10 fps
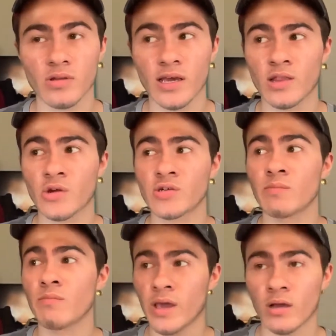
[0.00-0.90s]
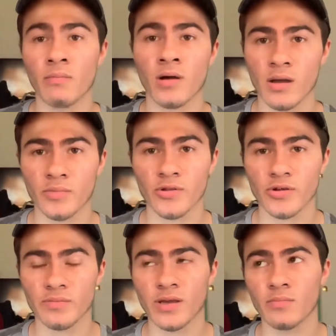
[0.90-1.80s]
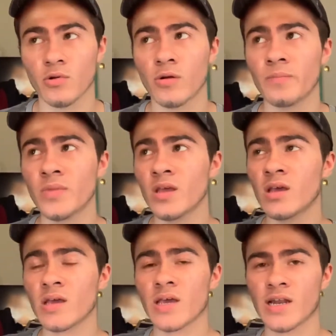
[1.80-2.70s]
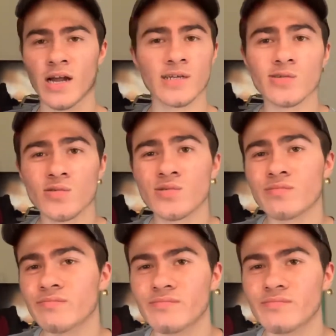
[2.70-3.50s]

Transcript: like there's mega popular people. In high school,